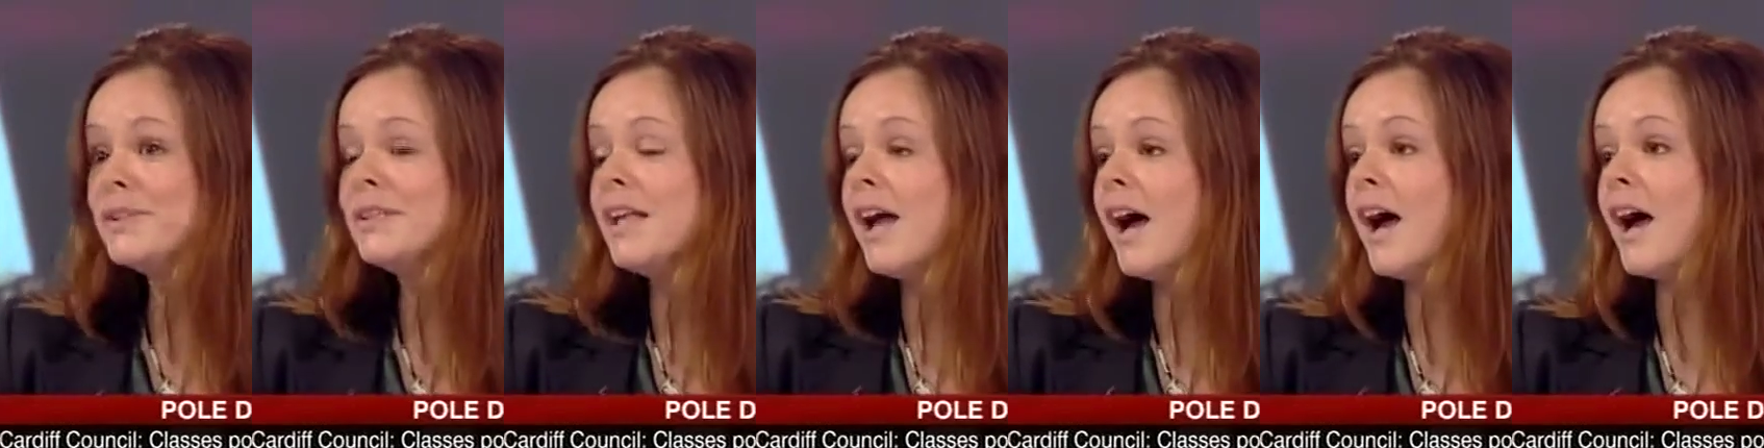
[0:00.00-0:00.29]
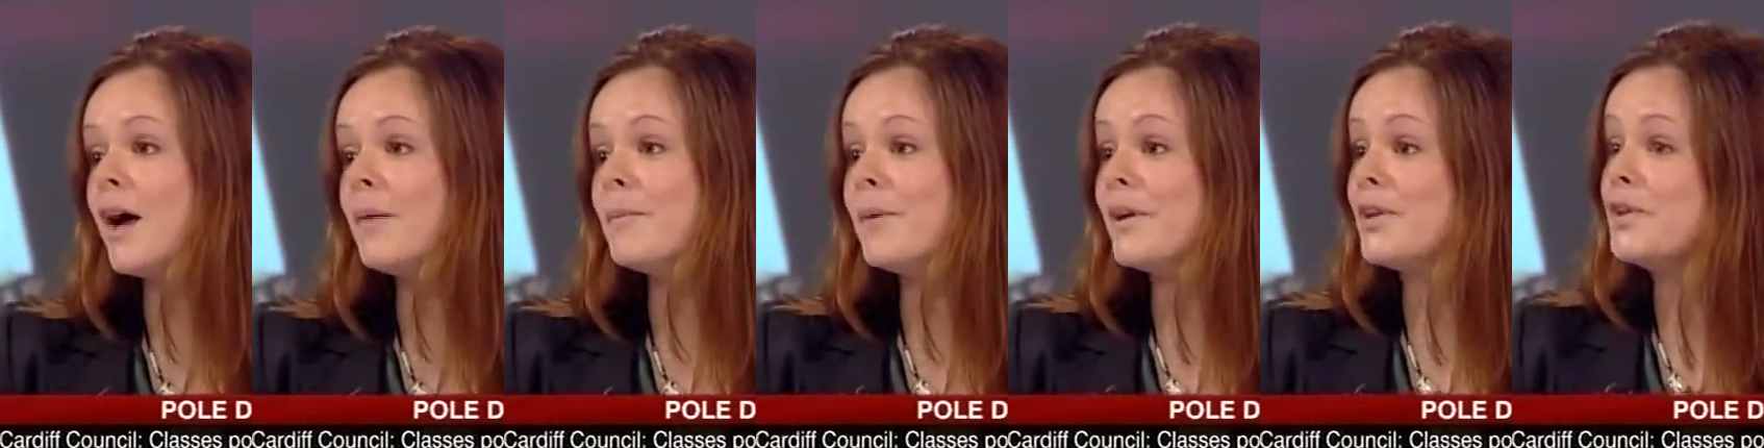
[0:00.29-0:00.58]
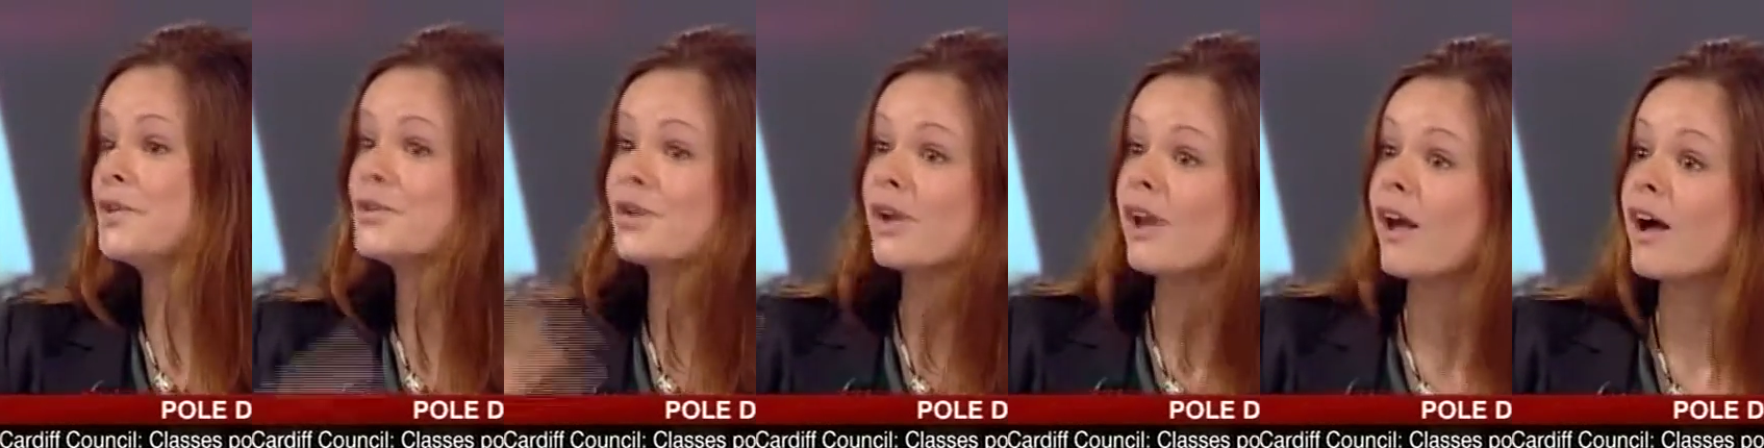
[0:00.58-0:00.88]
and
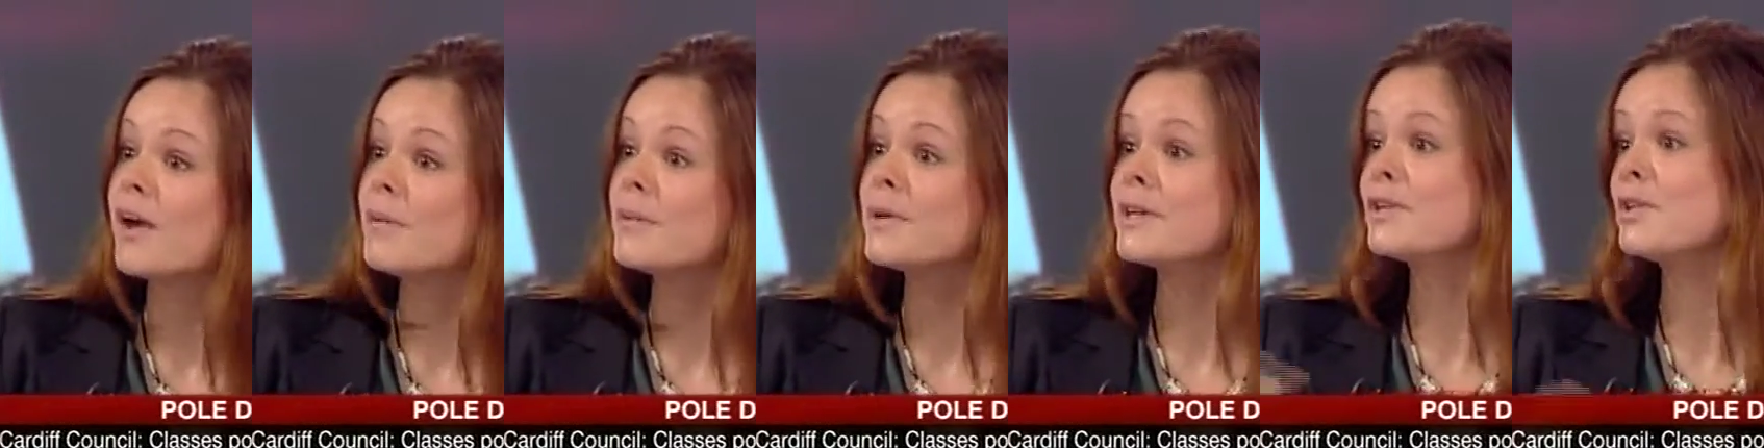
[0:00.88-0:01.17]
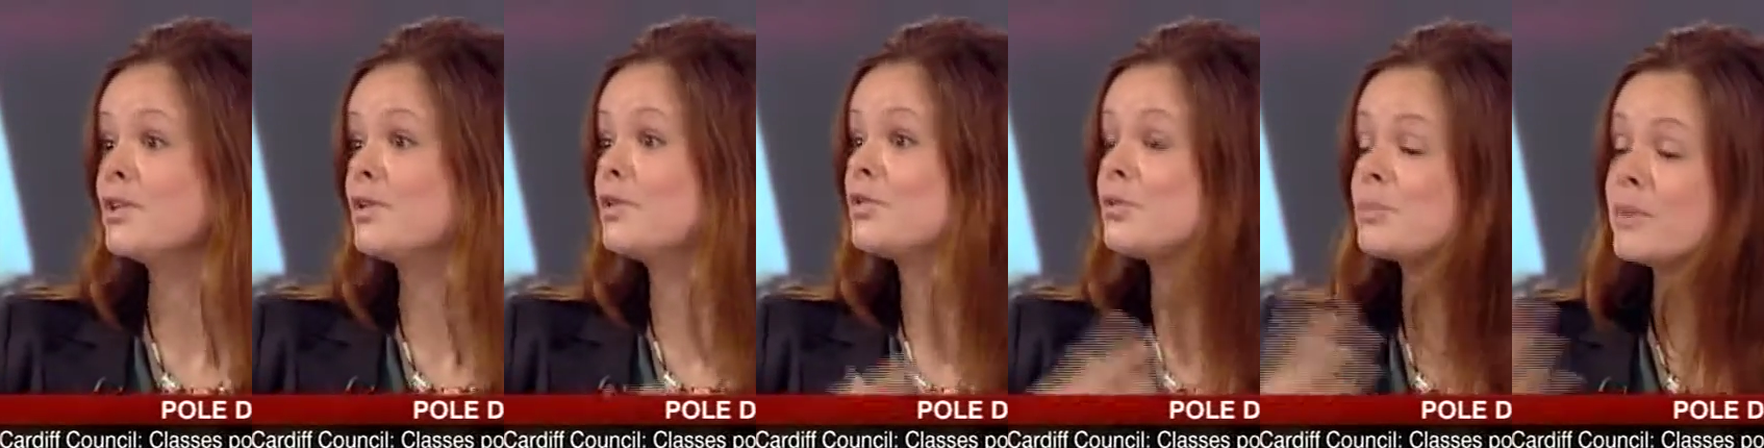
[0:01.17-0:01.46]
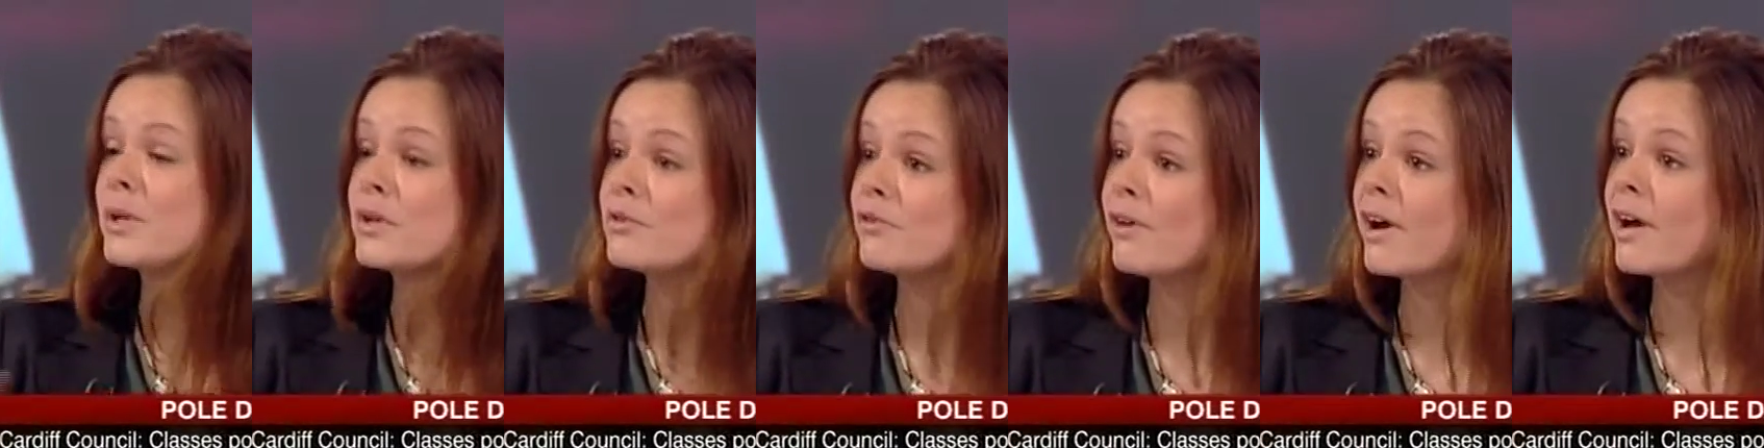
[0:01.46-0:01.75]
you climb it, you
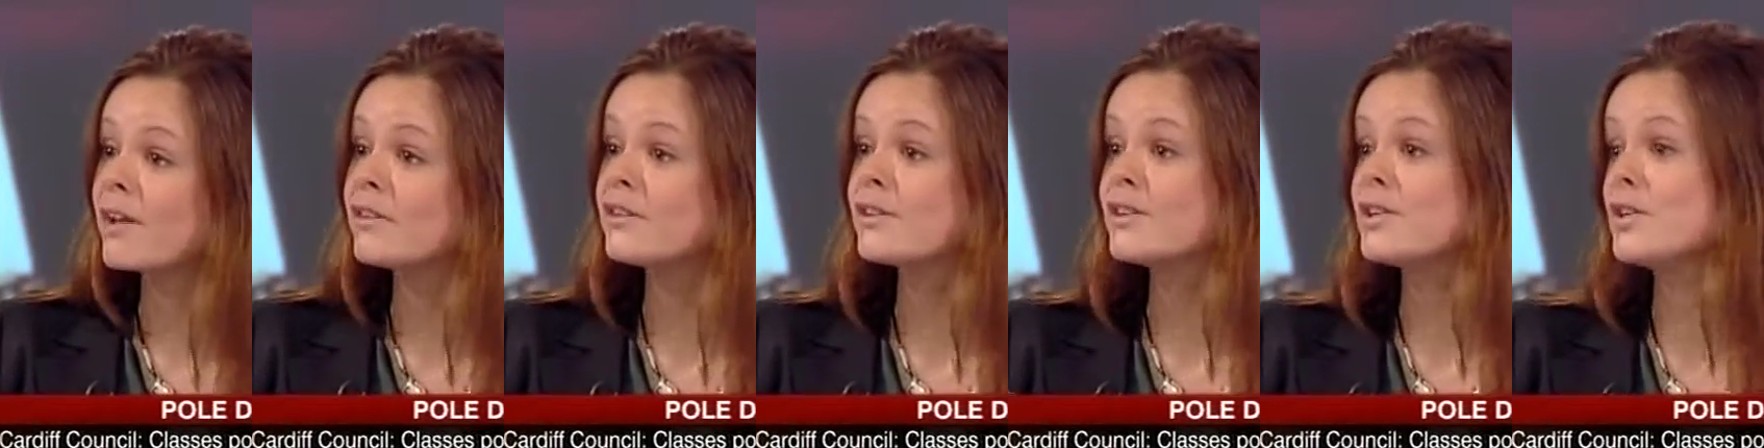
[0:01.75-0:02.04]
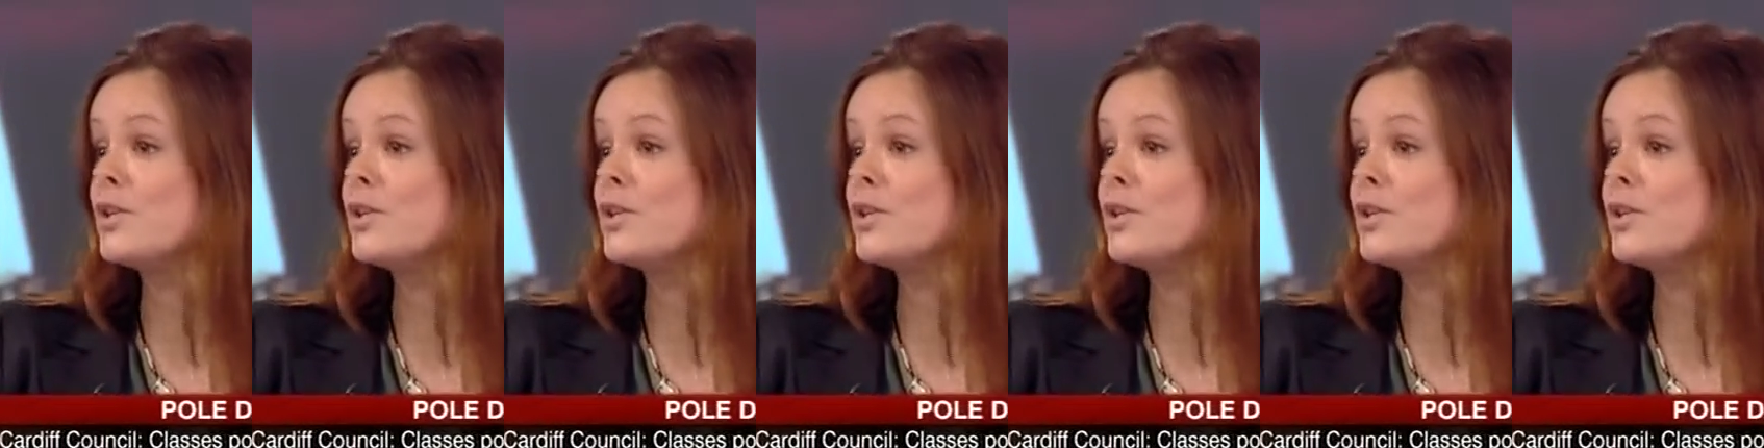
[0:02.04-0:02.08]
spin around it,